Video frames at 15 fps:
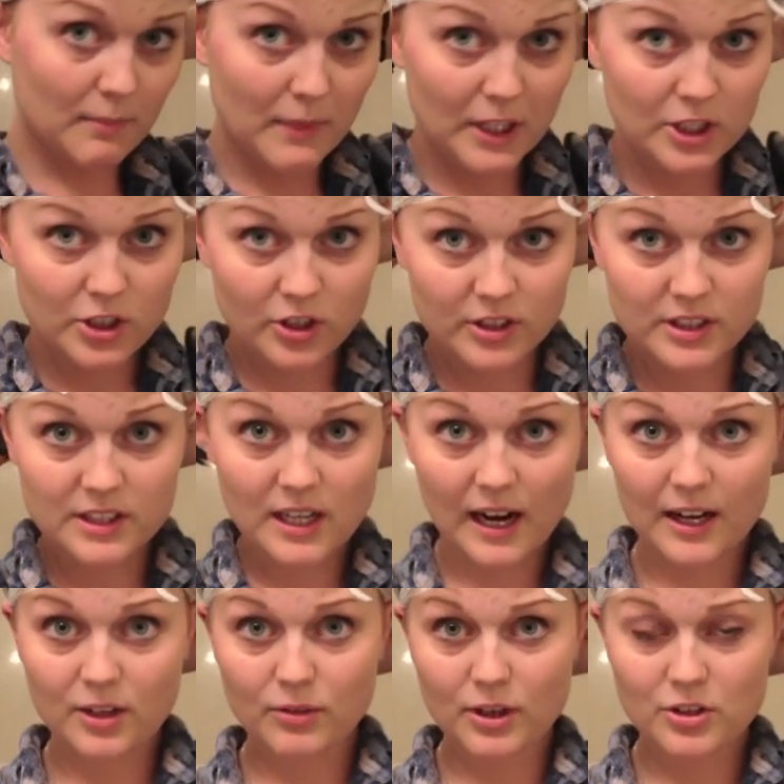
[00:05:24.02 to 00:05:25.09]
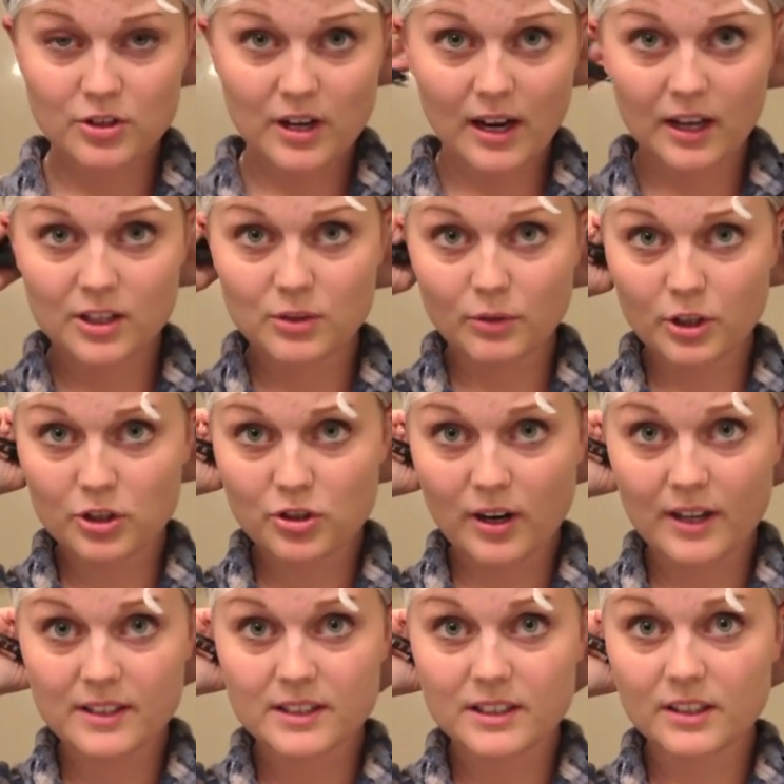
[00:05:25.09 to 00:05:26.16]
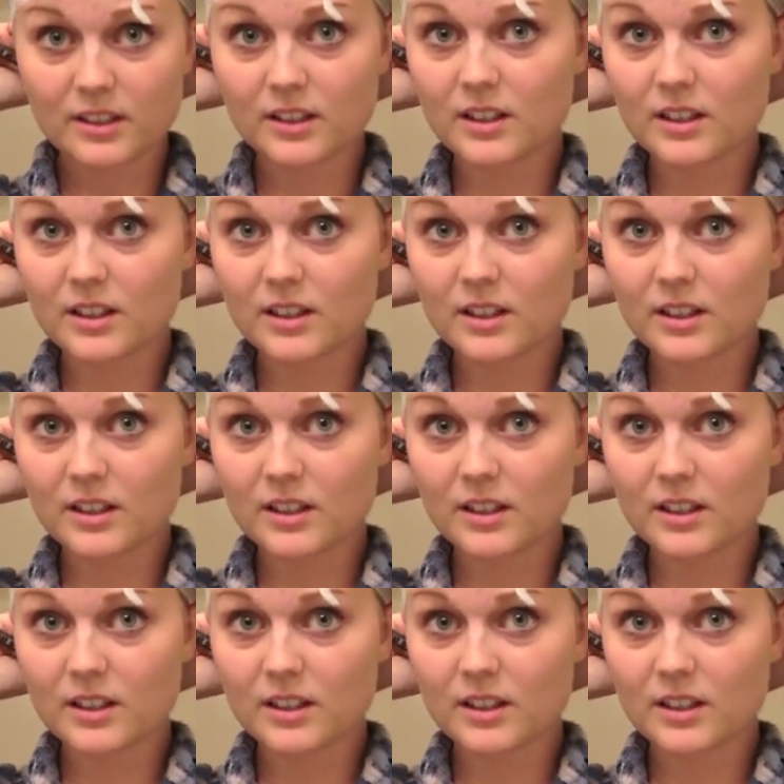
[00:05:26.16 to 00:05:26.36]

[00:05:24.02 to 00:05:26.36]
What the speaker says: make sure it's tight around your head. You want to try and seal it